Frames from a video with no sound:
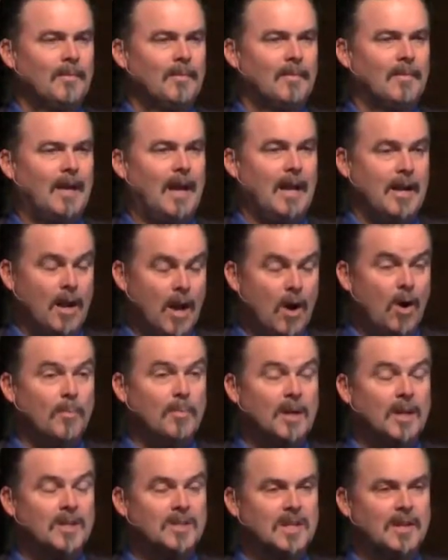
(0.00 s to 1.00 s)
I know
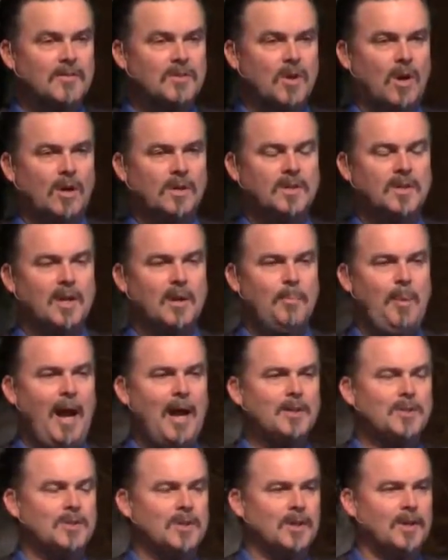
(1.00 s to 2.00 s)
because I've talked to their
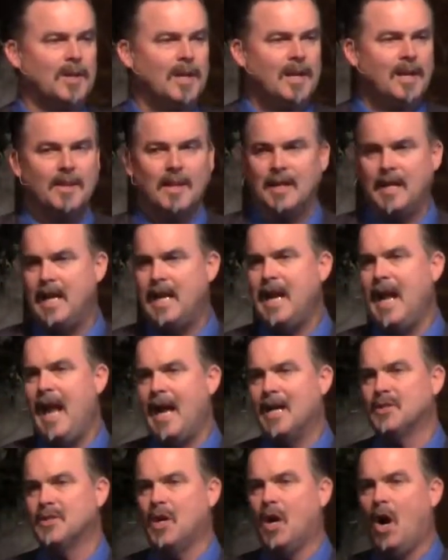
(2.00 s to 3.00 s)
pastor that he
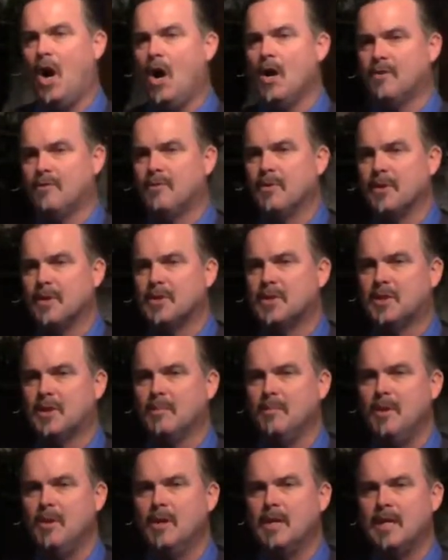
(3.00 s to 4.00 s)
has a heart for this
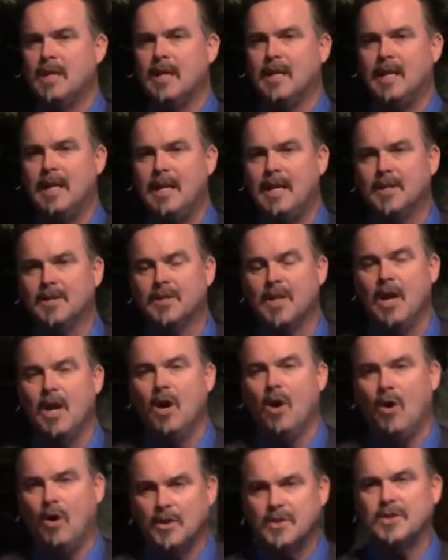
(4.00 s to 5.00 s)
community and he is
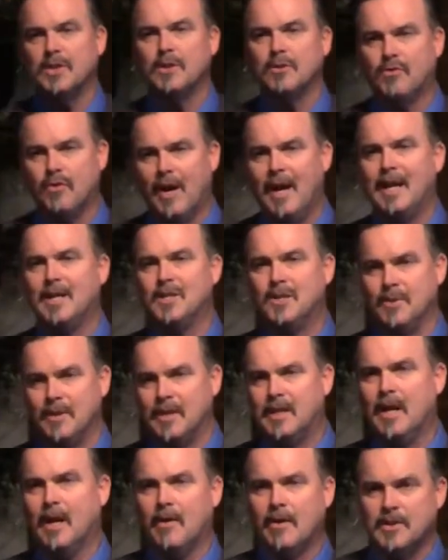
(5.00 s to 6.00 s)
also trying to
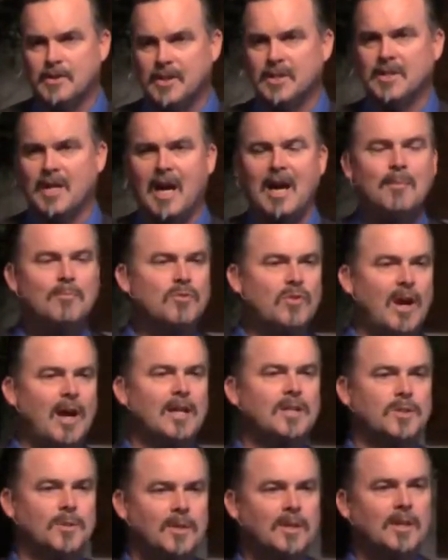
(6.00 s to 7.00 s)
encourage, us. I am
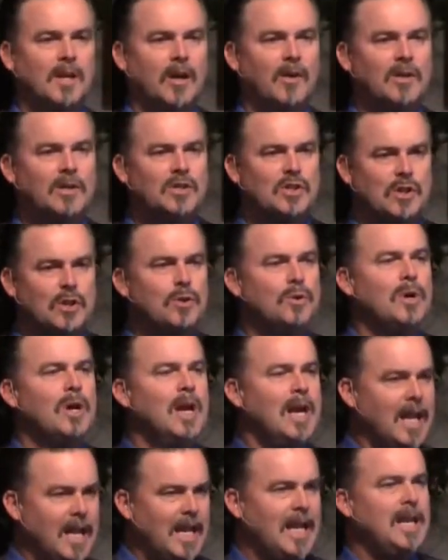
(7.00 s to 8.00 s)
trying to encourage you,
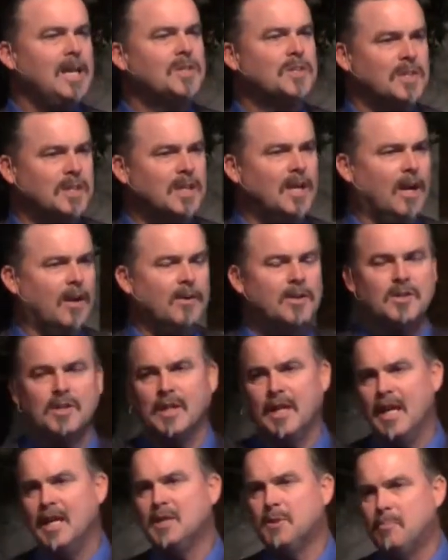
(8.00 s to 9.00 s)
he is
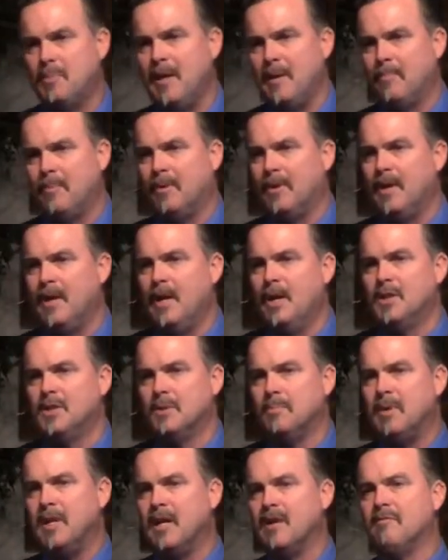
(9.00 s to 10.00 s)
encouraging his people
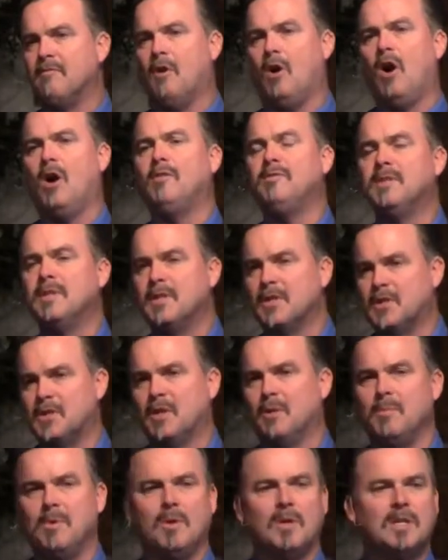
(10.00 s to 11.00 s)
to be involved in this
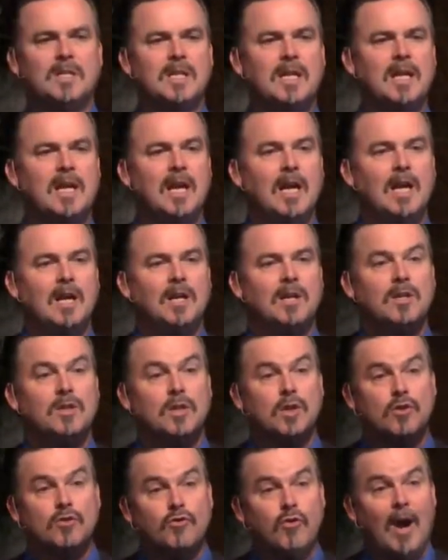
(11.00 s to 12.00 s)
community
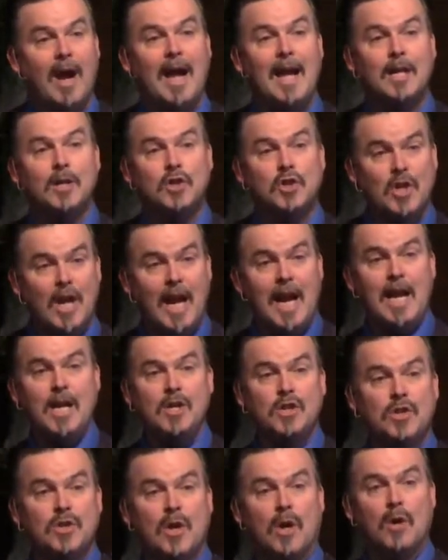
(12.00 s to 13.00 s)
to try and
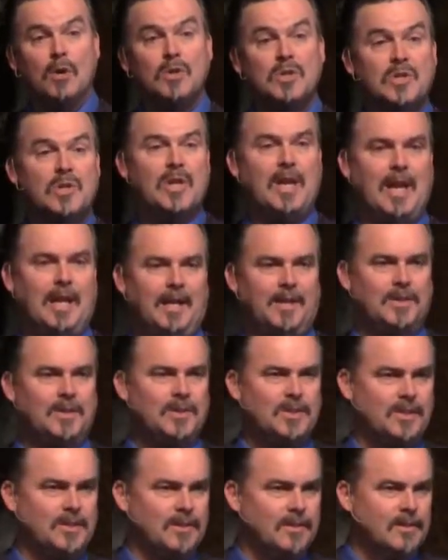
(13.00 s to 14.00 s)
change those
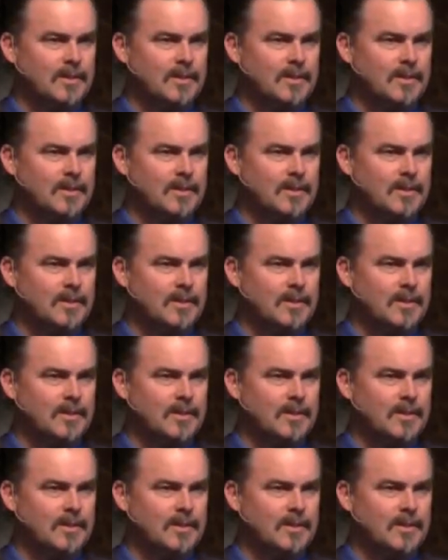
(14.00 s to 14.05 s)
things